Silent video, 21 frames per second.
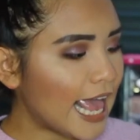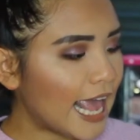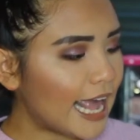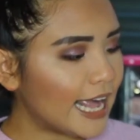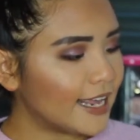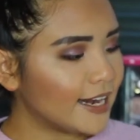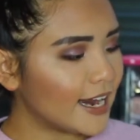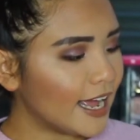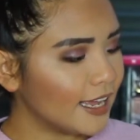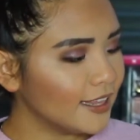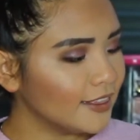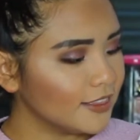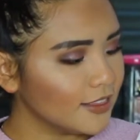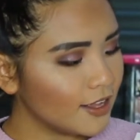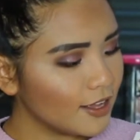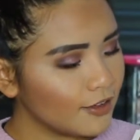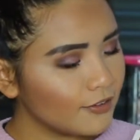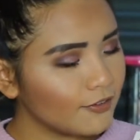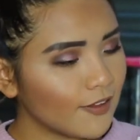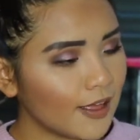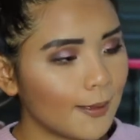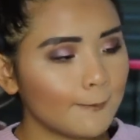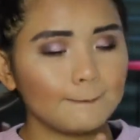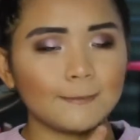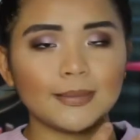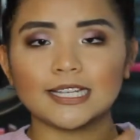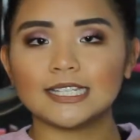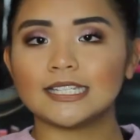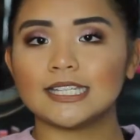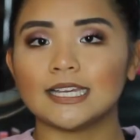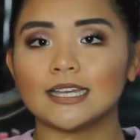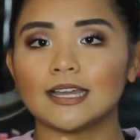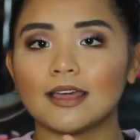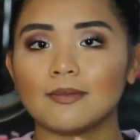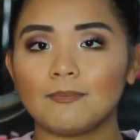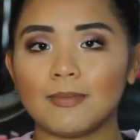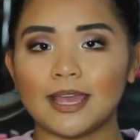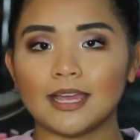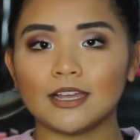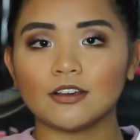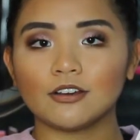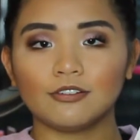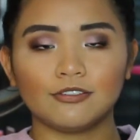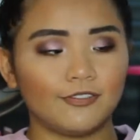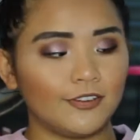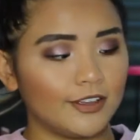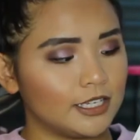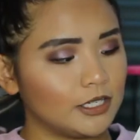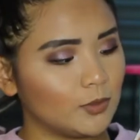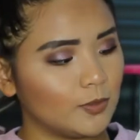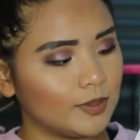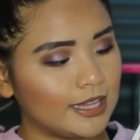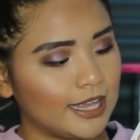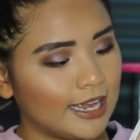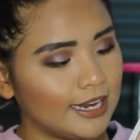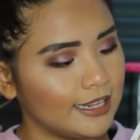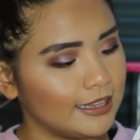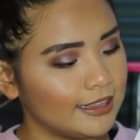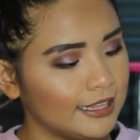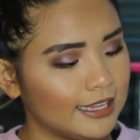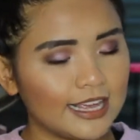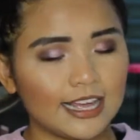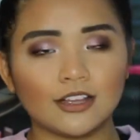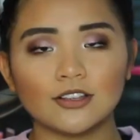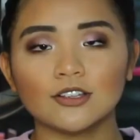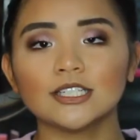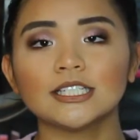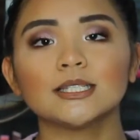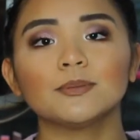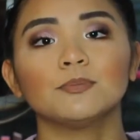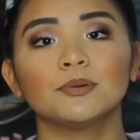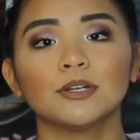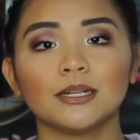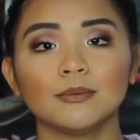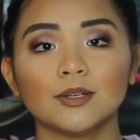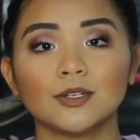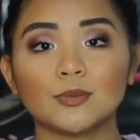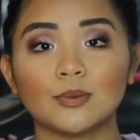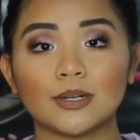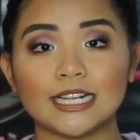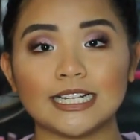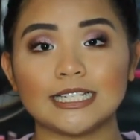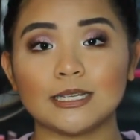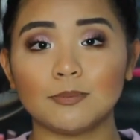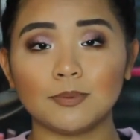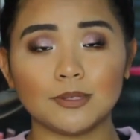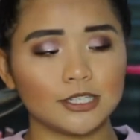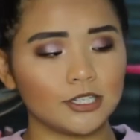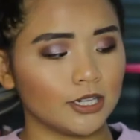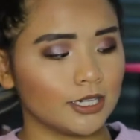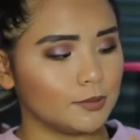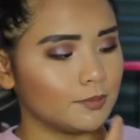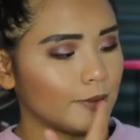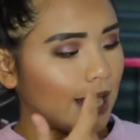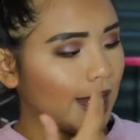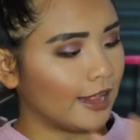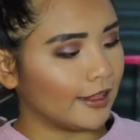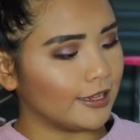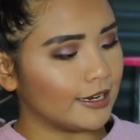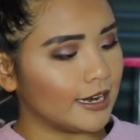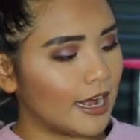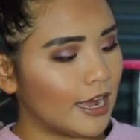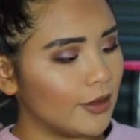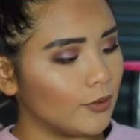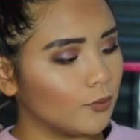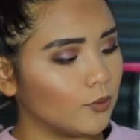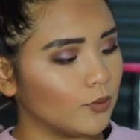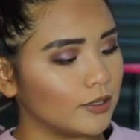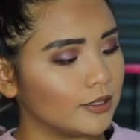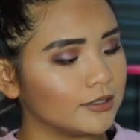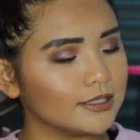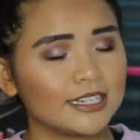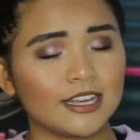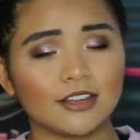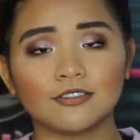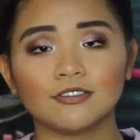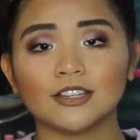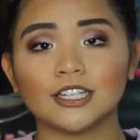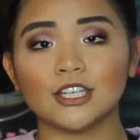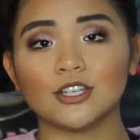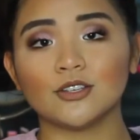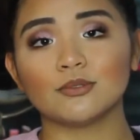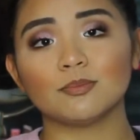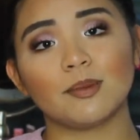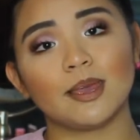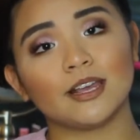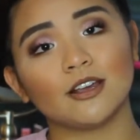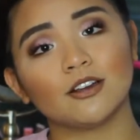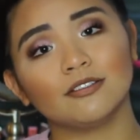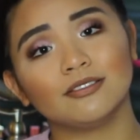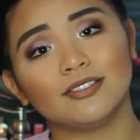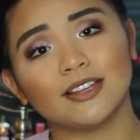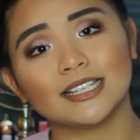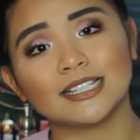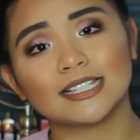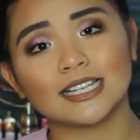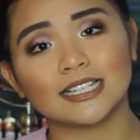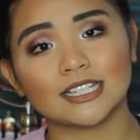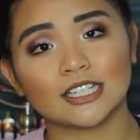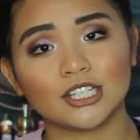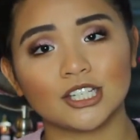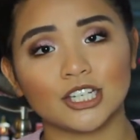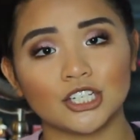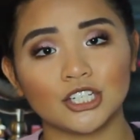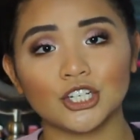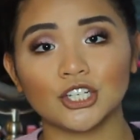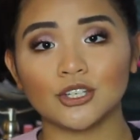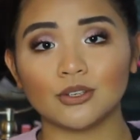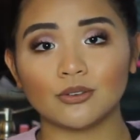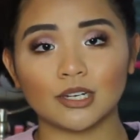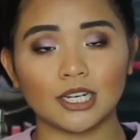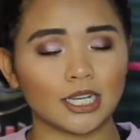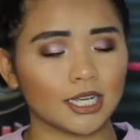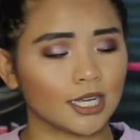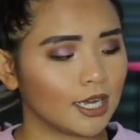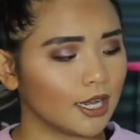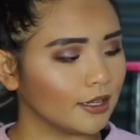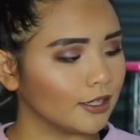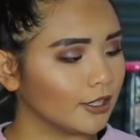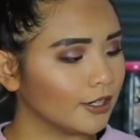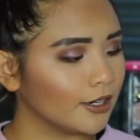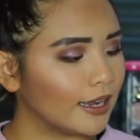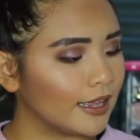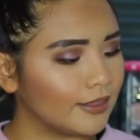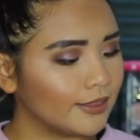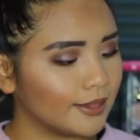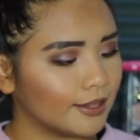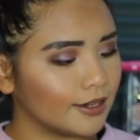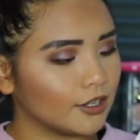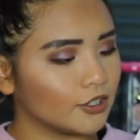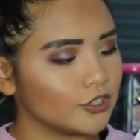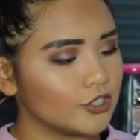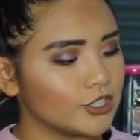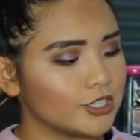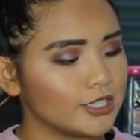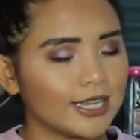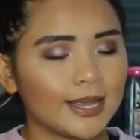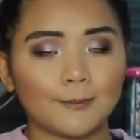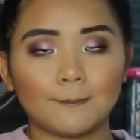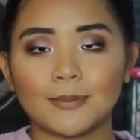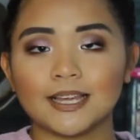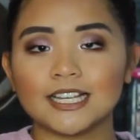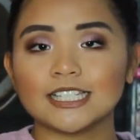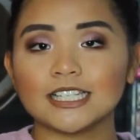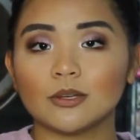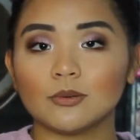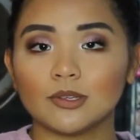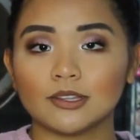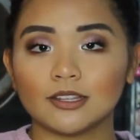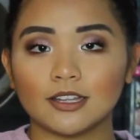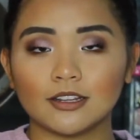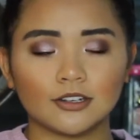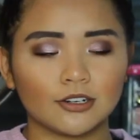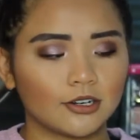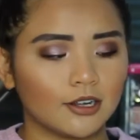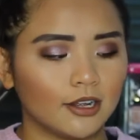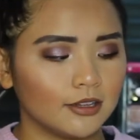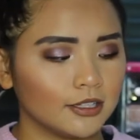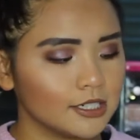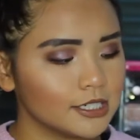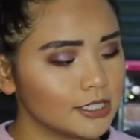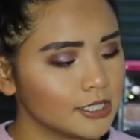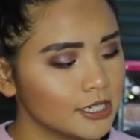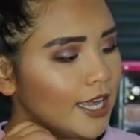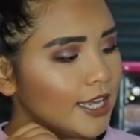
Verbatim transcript: And I love mixing Mango Fizz with anything else. Pretty much when I dip into this palette, I will definitely use Mango Fizz because it's such a unique color and then I'll just like mix it with other colors.